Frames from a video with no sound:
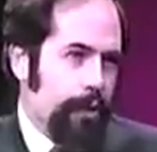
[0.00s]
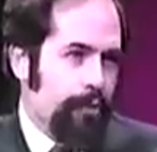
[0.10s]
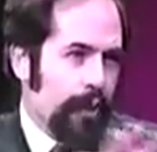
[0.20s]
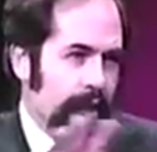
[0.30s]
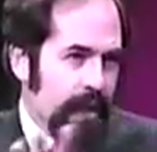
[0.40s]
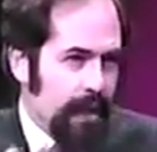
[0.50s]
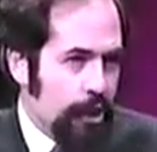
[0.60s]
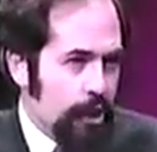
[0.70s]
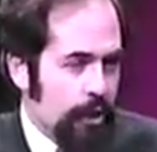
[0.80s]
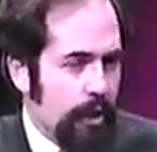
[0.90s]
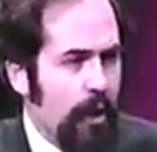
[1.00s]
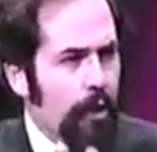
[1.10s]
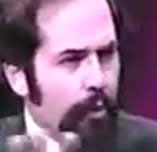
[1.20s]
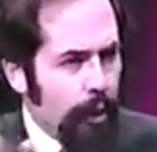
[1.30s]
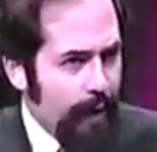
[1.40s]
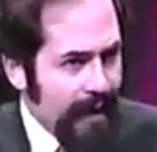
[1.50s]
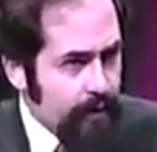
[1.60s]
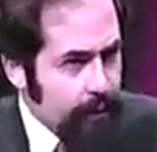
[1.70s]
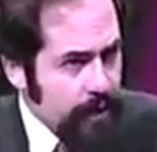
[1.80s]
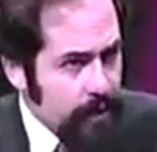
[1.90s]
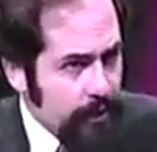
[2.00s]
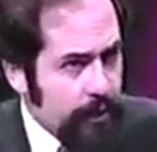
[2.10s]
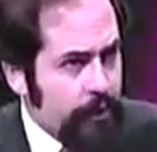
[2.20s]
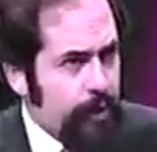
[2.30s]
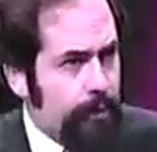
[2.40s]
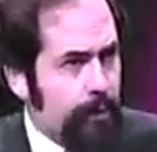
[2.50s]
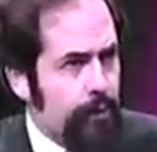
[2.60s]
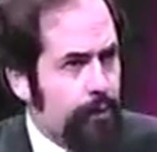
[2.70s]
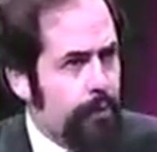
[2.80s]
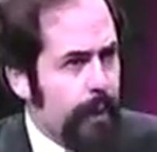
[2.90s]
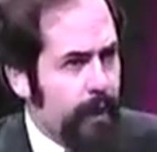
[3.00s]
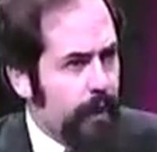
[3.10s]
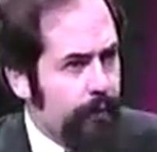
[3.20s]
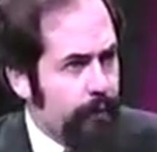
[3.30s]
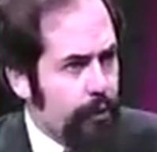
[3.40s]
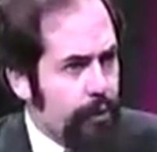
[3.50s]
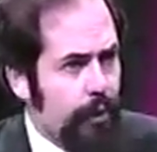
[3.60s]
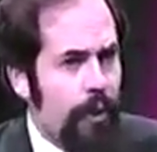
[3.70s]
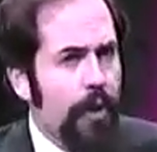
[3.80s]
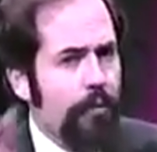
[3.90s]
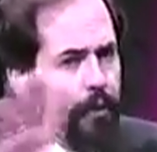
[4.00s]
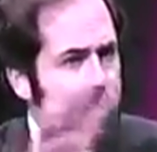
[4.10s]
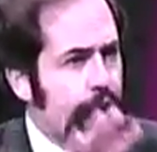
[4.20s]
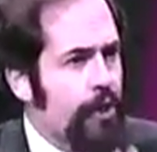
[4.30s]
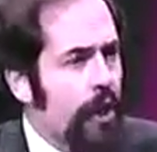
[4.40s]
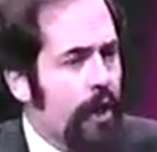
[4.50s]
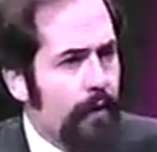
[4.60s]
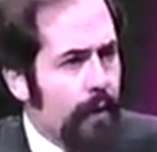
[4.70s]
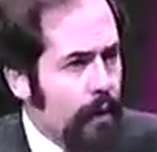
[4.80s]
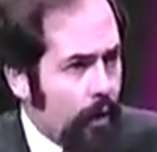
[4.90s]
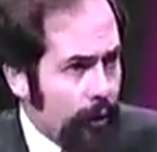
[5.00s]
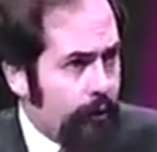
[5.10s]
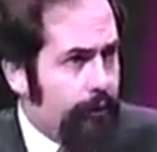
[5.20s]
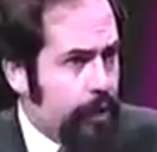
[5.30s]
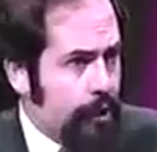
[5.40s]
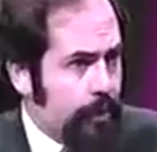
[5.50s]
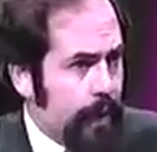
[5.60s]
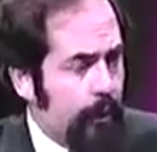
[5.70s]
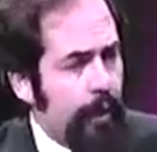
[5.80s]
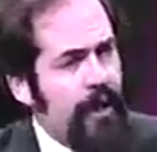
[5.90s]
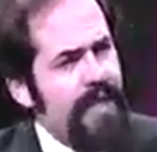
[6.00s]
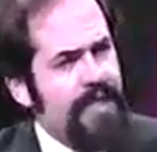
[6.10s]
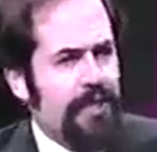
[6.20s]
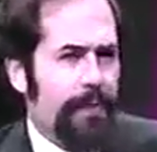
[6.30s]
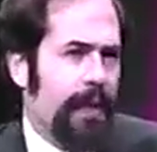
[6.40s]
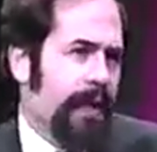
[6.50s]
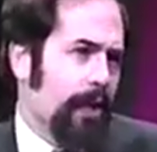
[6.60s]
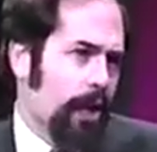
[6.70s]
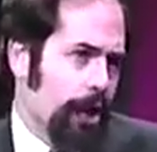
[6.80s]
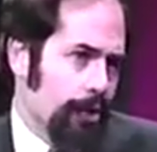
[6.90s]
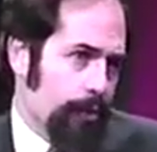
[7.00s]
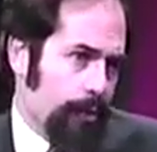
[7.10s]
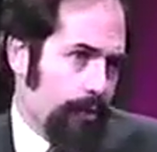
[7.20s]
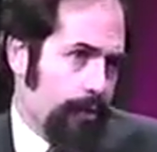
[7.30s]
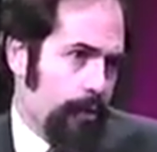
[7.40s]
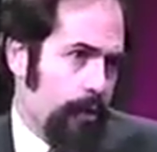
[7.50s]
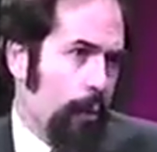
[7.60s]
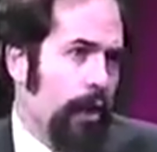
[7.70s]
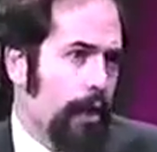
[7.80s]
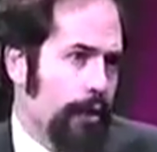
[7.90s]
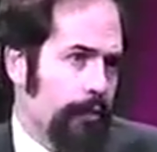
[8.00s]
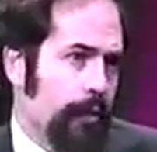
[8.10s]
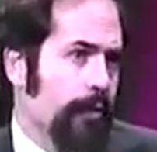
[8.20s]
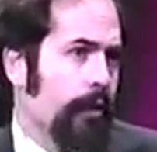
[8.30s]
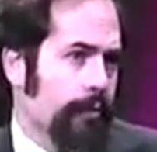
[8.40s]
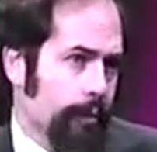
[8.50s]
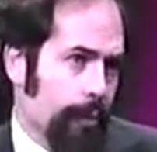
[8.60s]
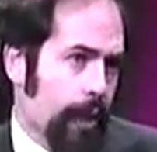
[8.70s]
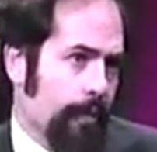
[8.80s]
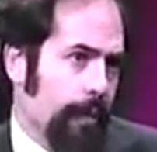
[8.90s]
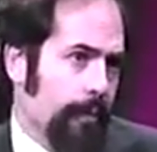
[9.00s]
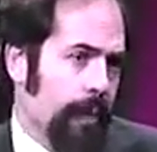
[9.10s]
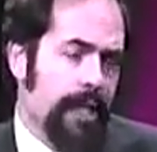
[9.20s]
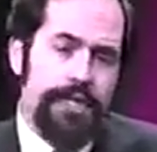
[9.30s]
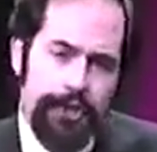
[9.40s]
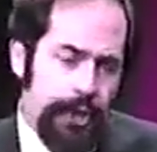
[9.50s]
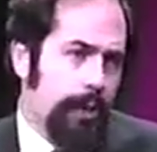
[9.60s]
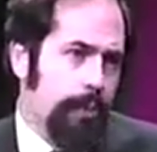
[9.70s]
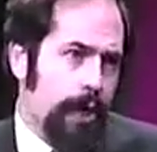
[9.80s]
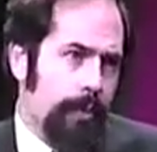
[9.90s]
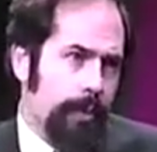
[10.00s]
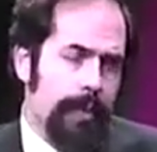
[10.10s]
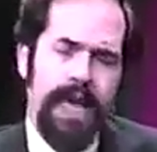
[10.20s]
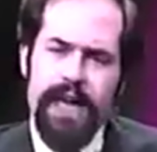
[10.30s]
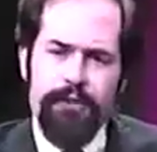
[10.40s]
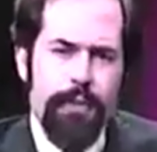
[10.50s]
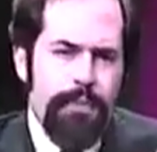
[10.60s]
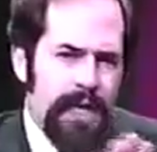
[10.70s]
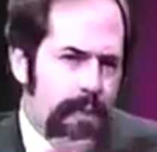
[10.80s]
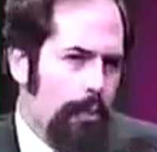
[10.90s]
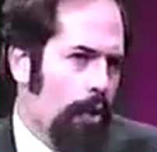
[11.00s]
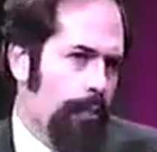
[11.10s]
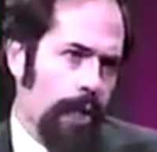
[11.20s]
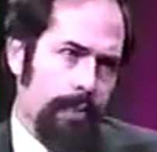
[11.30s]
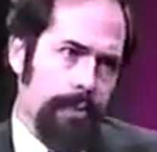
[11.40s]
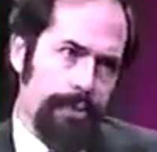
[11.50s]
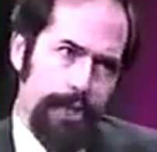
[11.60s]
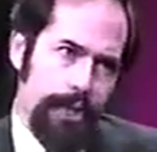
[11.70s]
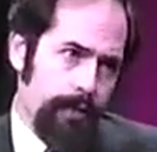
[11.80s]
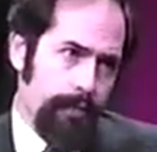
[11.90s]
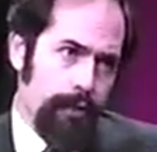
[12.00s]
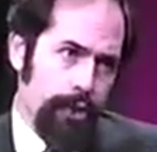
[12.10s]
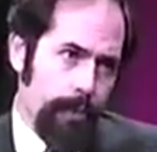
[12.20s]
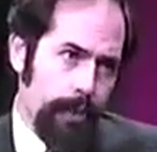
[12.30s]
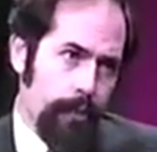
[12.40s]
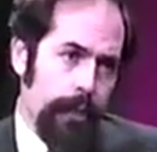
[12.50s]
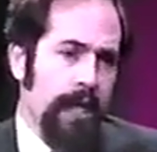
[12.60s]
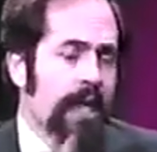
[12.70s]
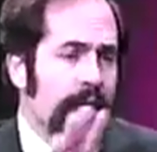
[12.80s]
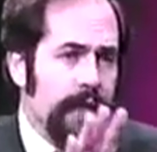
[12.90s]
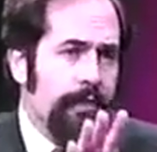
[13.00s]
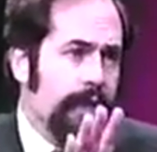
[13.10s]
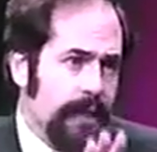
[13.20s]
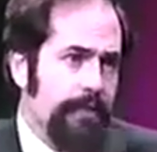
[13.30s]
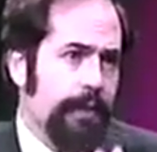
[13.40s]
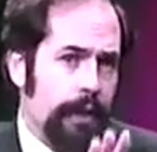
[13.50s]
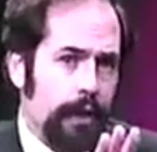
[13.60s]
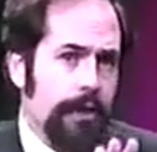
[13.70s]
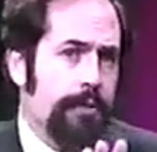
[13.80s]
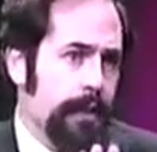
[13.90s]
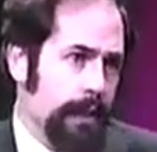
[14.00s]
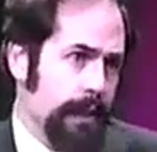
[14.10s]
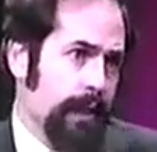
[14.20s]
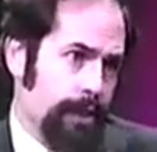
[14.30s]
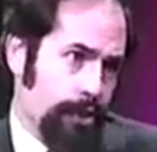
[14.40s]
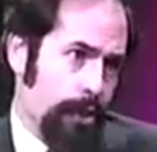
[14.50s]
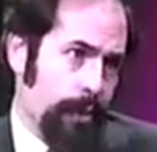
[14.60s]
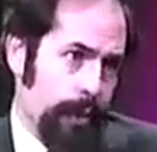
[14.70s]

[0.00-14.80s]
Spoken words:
much radioactive materials are produced by hot fusion versus current fission power, it's something like 1/100th of the problem. Still a problem, and there are many more problems to hot fusion, by the way, even if it ultimately gets going.